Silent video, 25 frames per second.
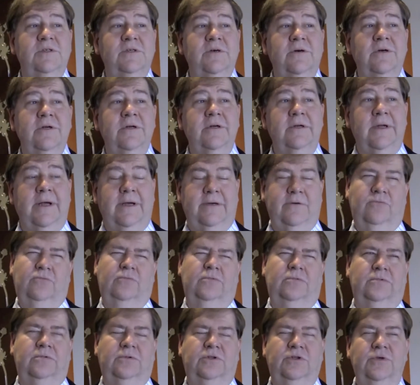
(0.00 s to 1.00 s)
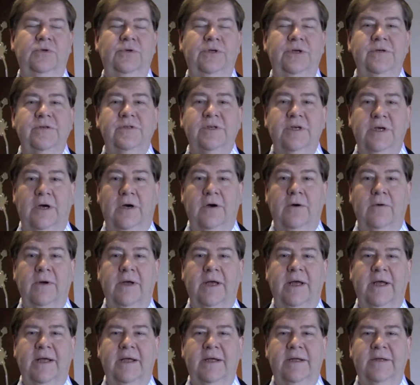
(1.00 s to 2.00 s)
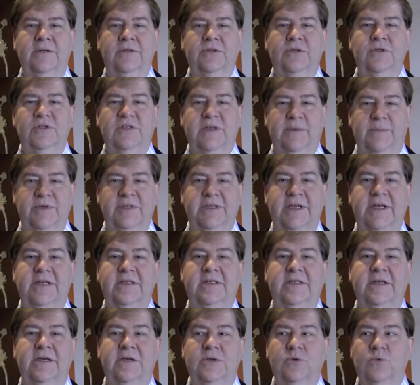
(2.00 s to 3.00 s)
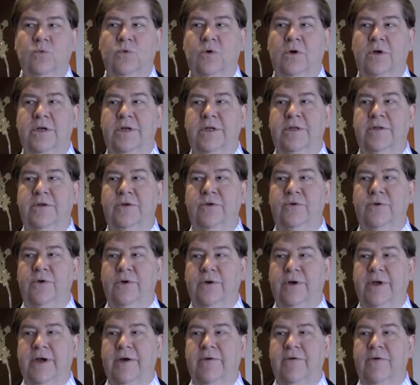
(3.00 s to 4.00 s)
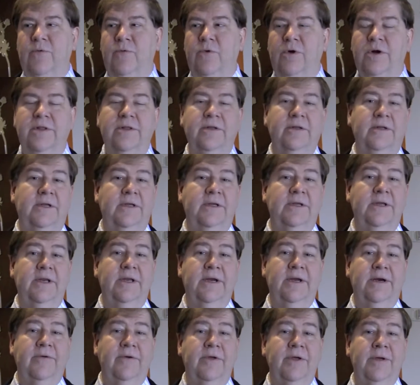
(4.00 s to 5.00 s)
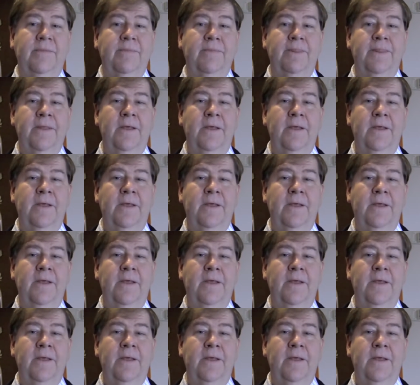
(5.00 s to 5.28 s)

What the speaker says: started 2 years ago, and two separate data centers, one in the New York area, one in the London area.